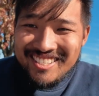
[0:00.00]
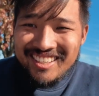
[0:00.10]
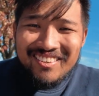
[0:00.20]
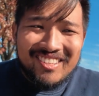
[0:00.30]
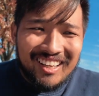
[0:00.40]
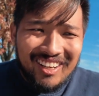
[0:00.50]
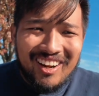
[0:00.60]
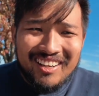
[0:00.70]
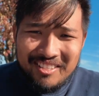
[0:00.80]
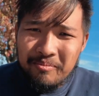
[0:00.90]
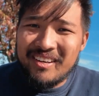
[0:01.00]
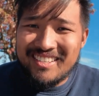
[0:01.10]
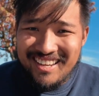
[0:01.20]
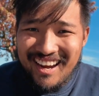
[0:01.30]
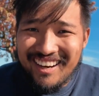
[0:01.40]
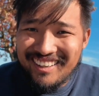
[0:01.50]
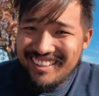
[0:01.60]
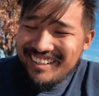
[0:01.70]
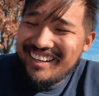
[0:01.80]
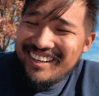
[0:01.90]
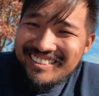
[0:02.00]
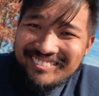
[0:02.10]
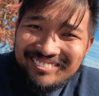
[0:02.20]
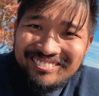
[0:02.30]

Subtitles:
just leaves a lot to be desired, you know?